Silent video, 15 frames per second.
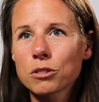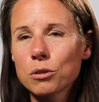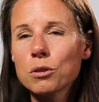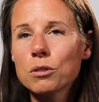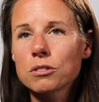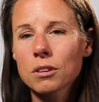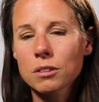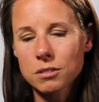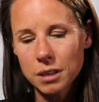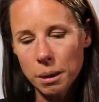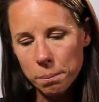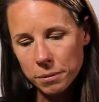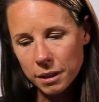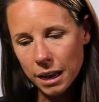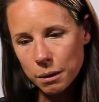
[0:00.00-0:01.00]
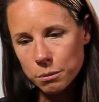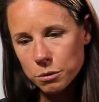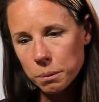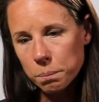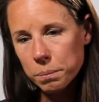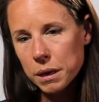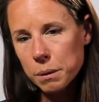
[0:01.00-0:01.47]
to do. So sometimes
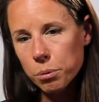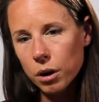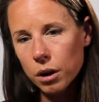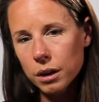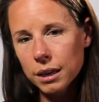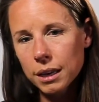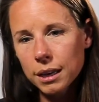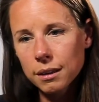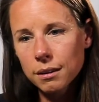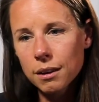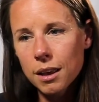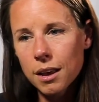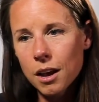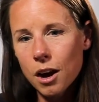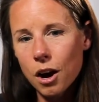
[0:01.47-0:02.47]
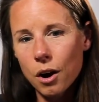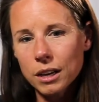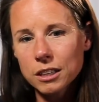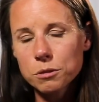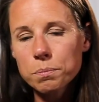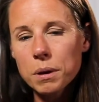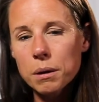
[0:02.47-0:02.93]
when people are
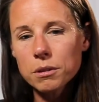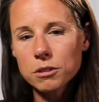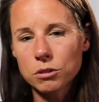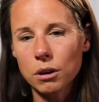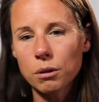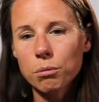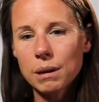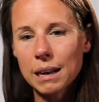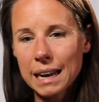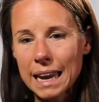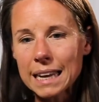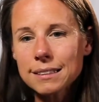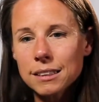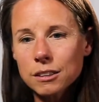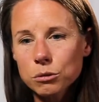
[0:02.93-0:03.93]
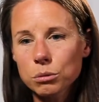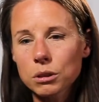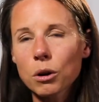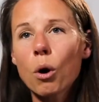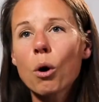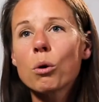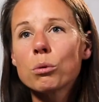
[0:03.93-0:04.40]
experiencing or are relating to
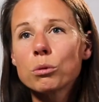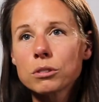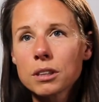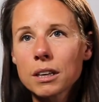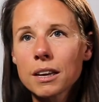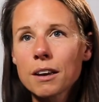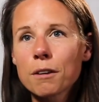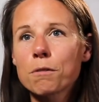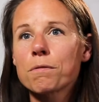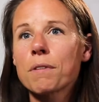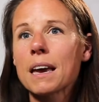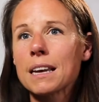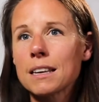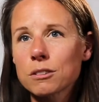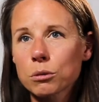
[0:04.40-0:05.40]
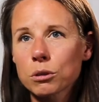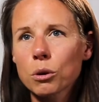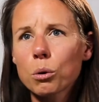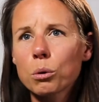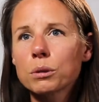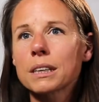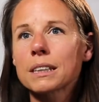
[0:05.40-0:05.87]
an old phase or an
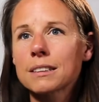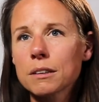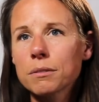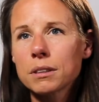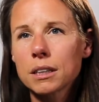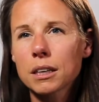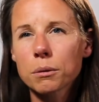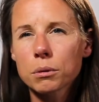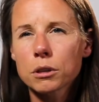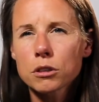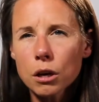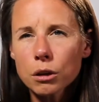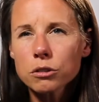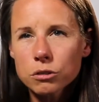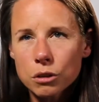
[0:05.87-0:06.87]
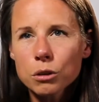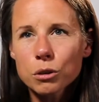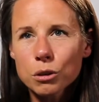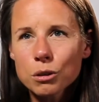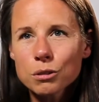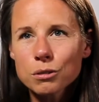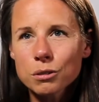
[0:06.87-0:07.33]
old activity they were so
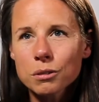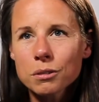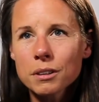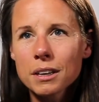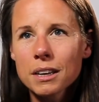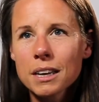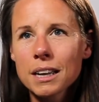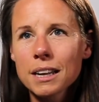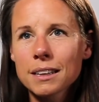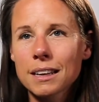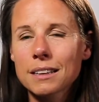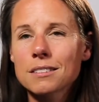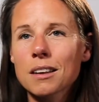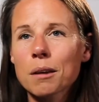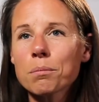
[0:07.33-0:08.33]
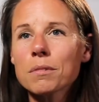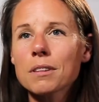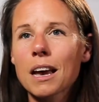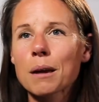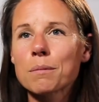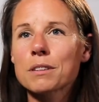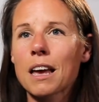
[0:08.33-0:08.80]
used to, they
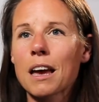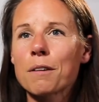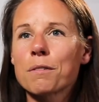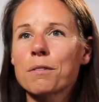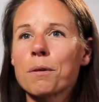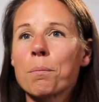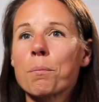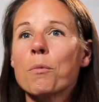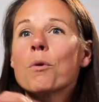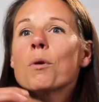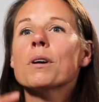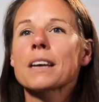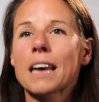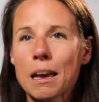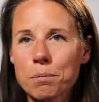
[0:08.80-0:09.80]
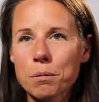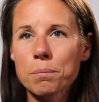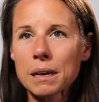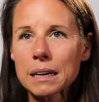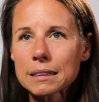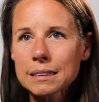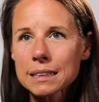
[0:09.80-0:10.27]
sometimes have more
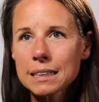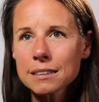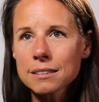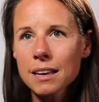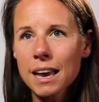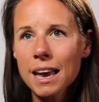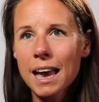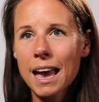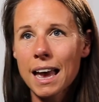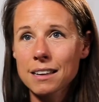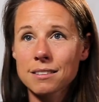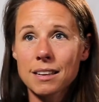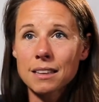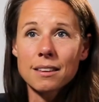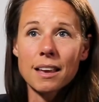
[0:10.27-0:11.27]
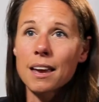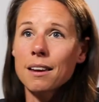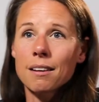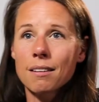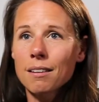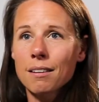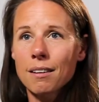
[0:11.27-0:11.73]
capabilities as that
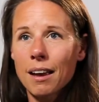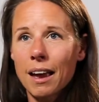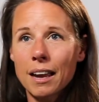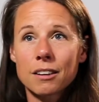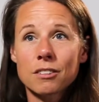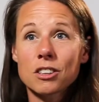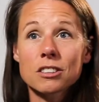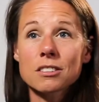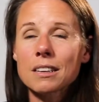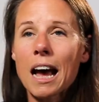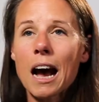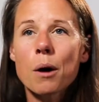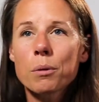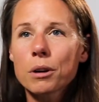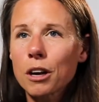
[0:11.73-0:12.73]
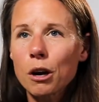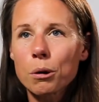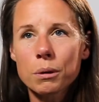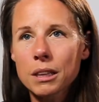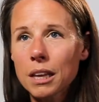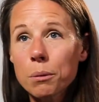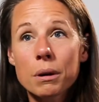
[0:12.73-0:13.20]
they had just an hour ago
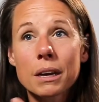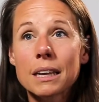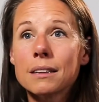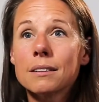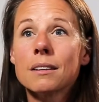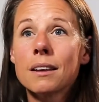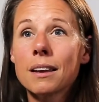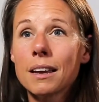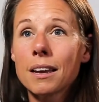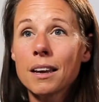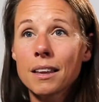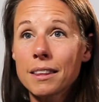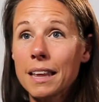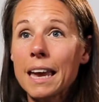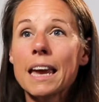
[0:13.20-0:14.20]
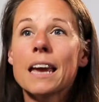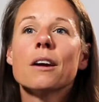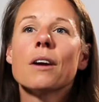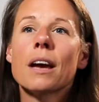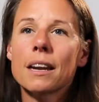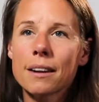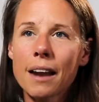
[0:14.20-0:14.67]
when they were in the
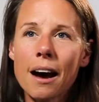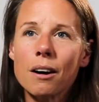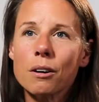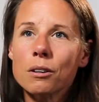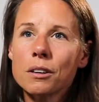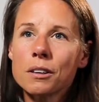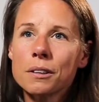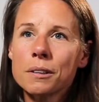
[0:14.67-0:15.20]
here and now.